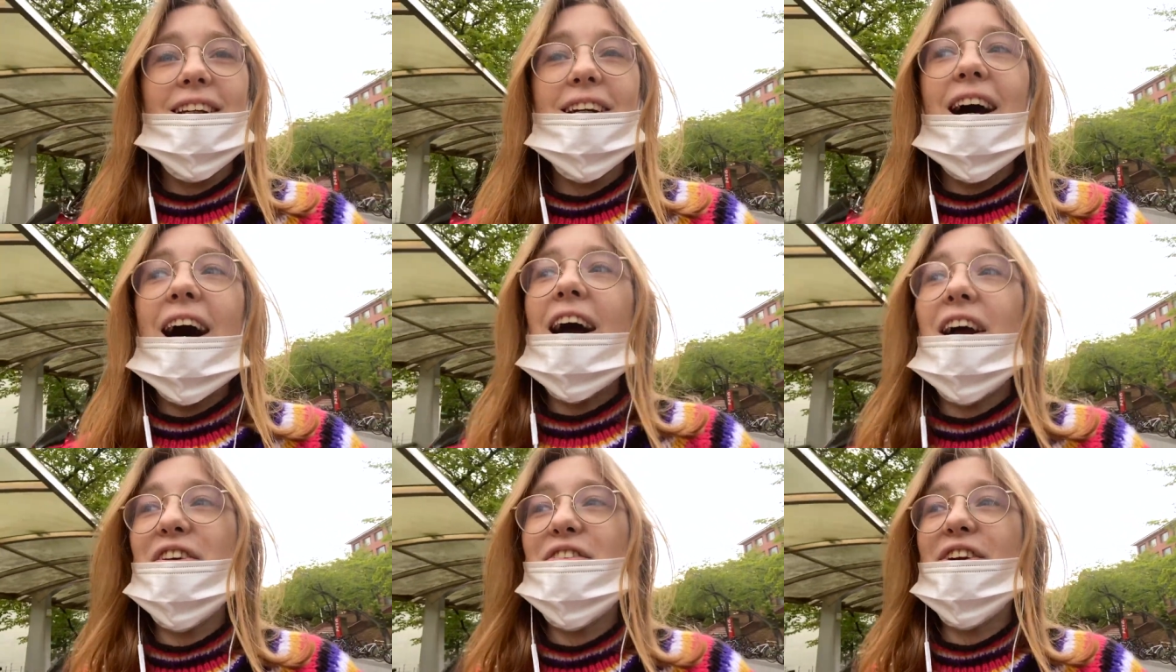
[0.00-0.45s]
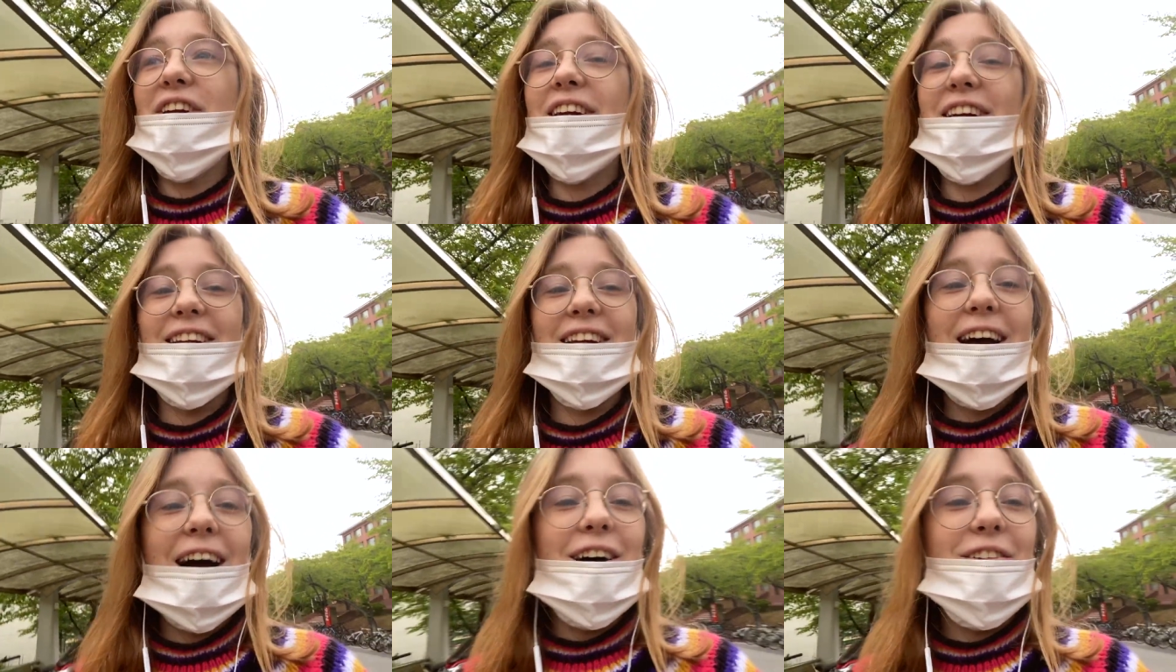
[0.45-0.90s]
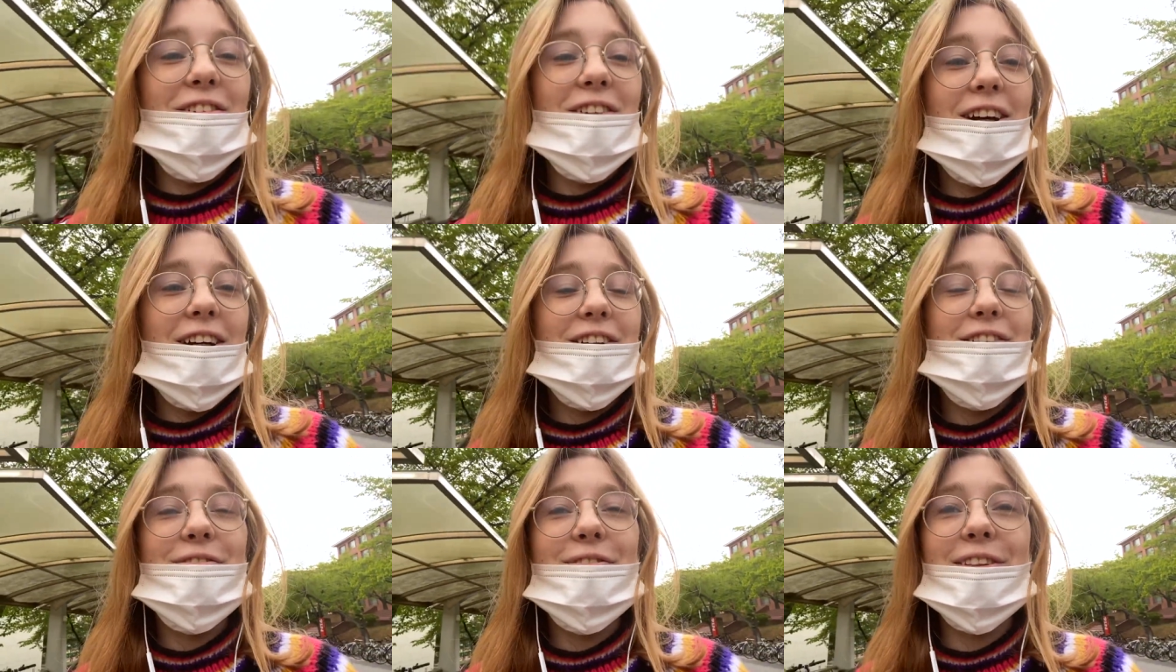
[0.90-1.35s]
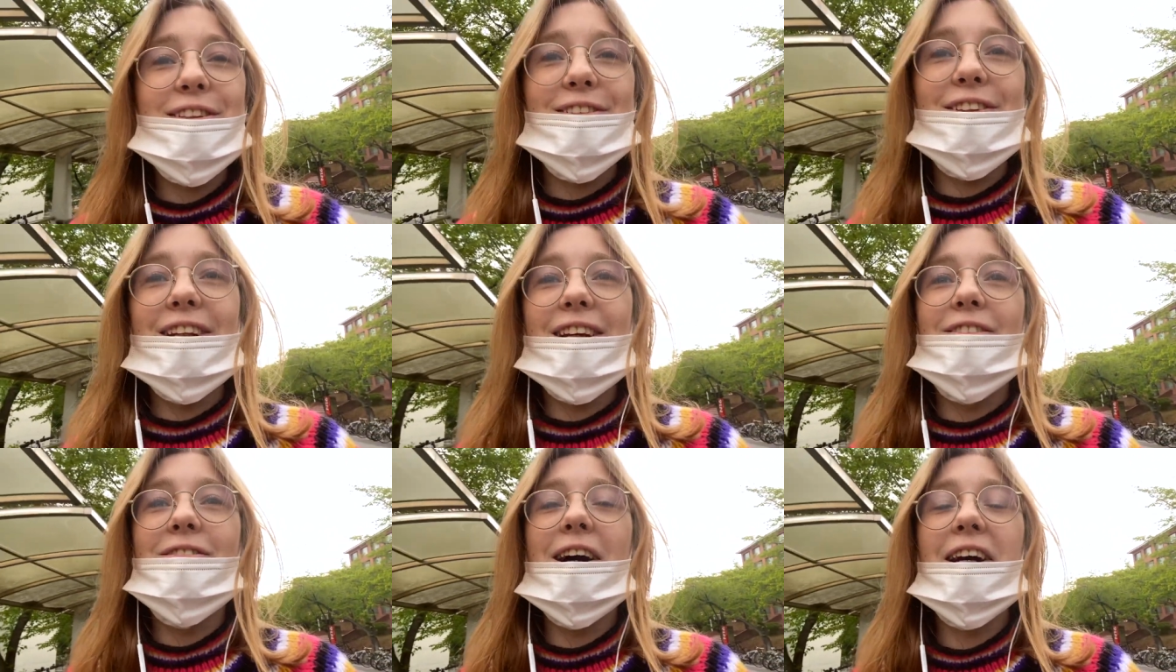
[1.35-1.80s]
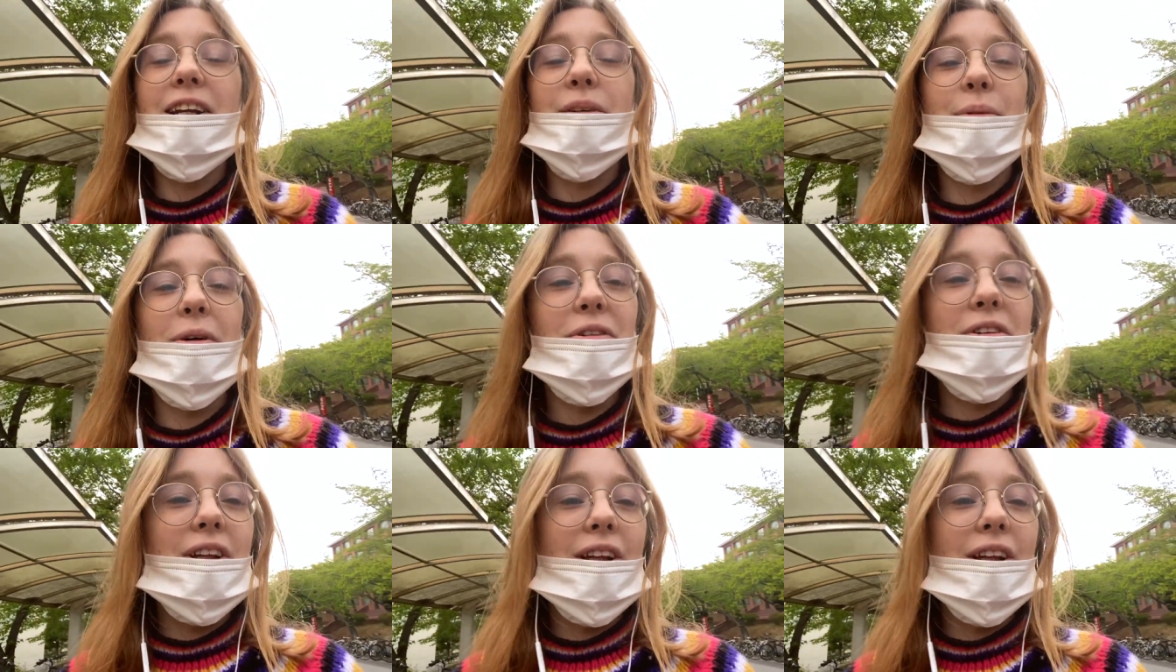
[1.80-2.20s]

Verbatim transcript: I think I w it was quite about